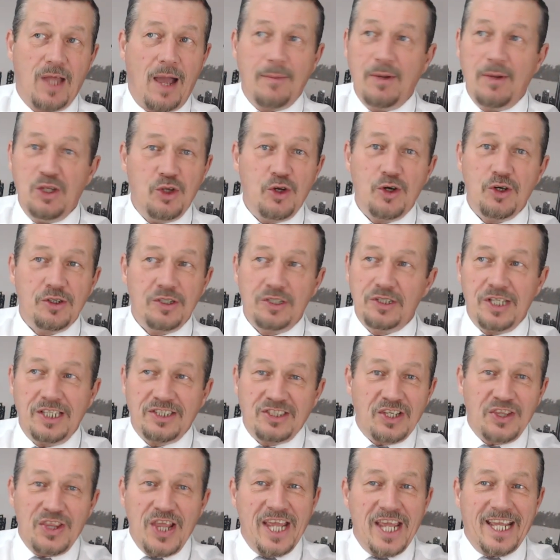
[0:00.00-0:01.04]
I mean,
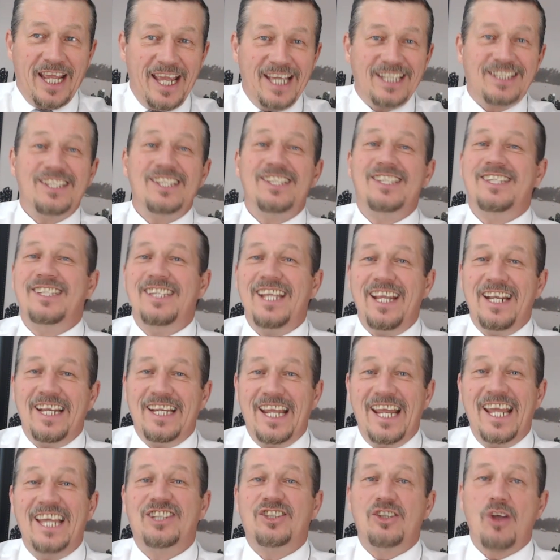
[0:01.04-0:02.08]
that's the thing. It's a
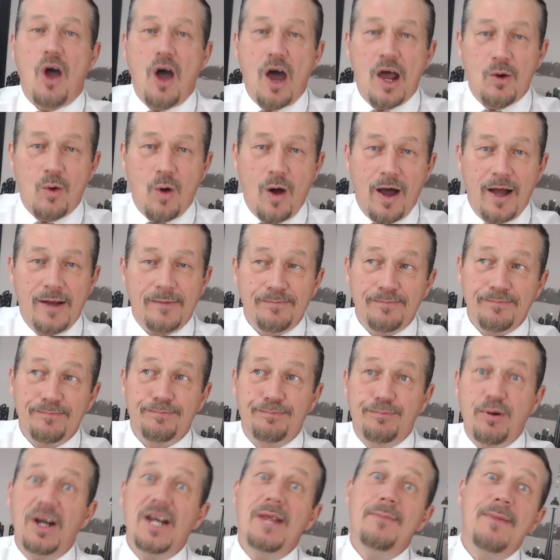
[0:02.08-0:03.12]
city. It's Ottawa.
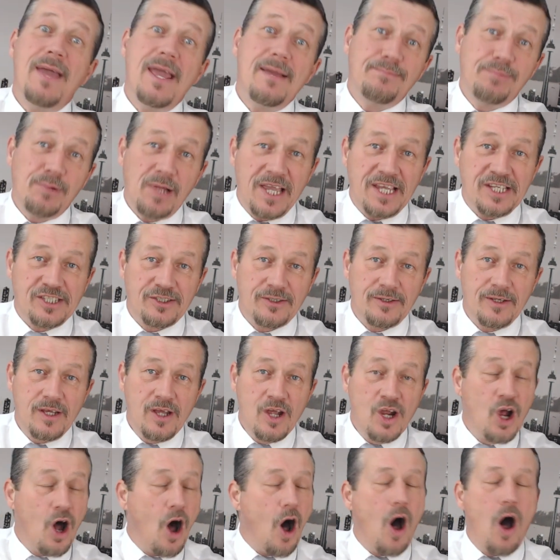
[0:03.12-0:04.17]
Pretty big place.
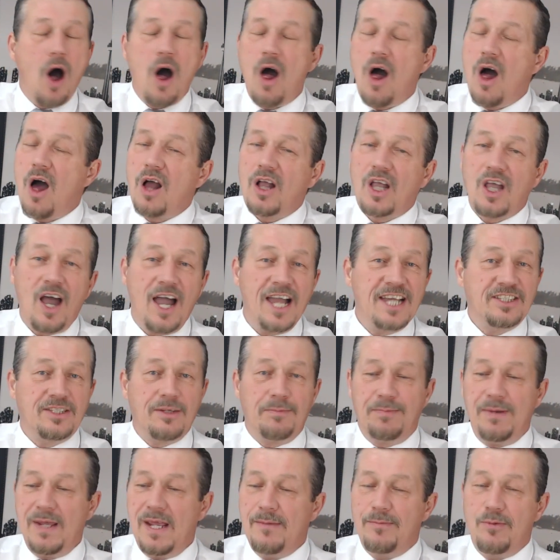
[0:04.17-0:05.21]
All kinds
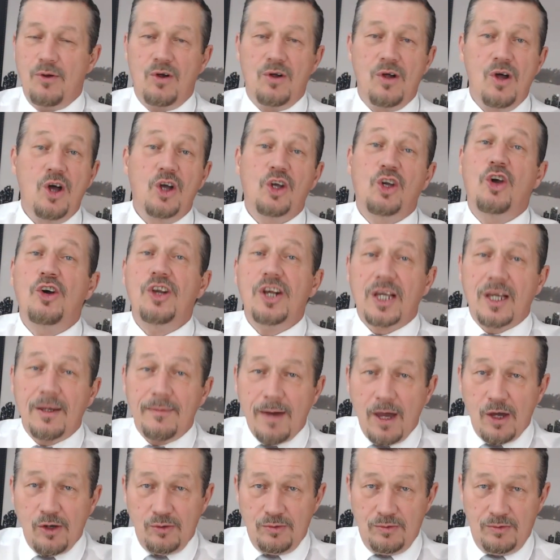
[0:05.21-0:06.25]
of people could have come
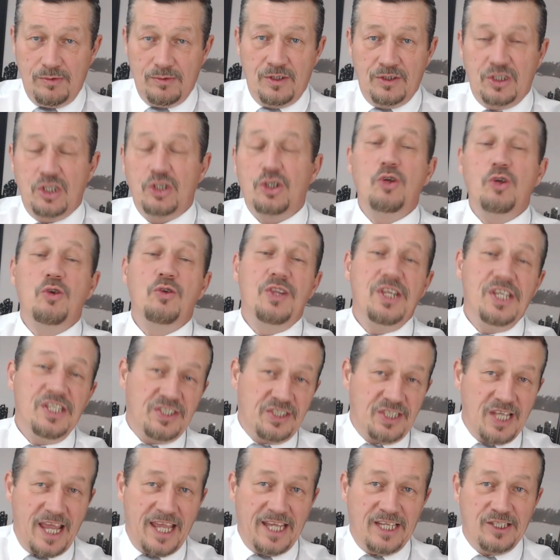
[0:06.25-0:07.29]
out to do
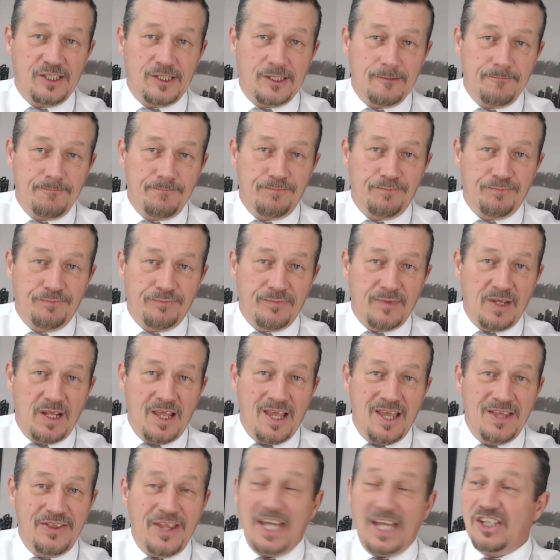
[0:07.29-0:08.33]
these things
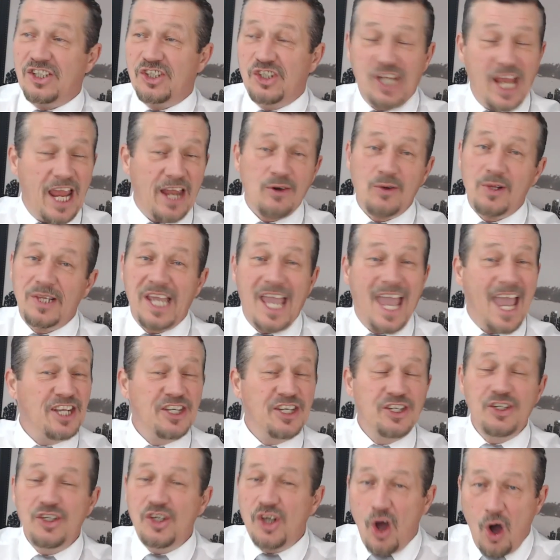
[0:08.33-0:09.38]
that generally had
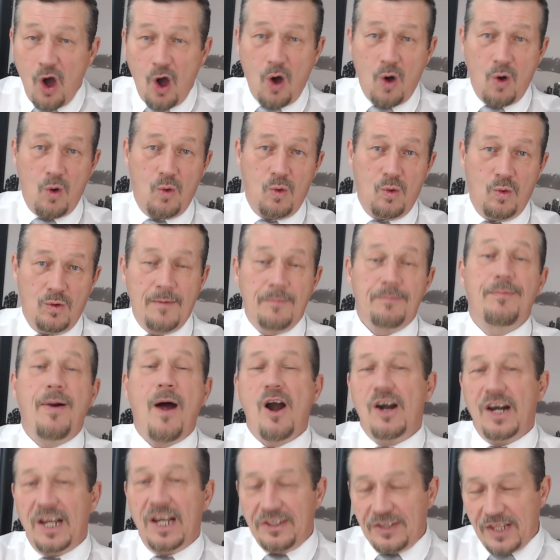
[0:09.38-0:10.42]
no
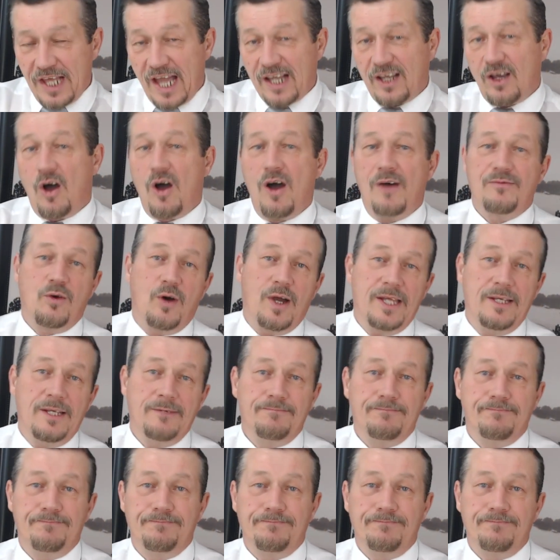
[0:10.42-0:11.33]
part in that convoy.